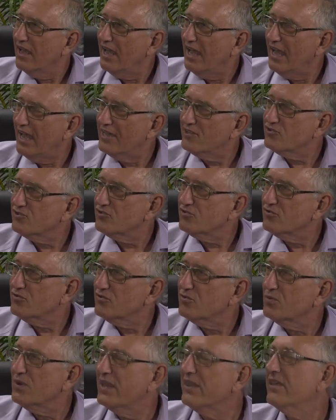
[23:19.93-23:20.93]
as
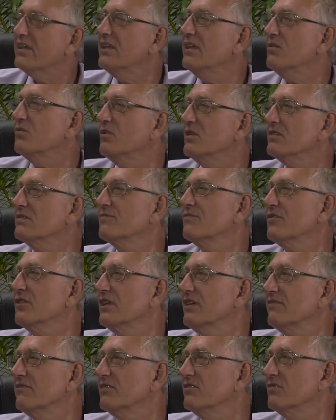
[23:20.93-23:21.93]
to whether he was
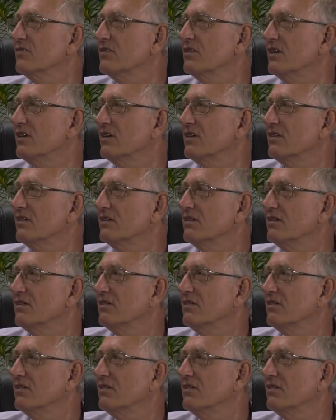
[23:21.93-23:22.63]
forgiven or not.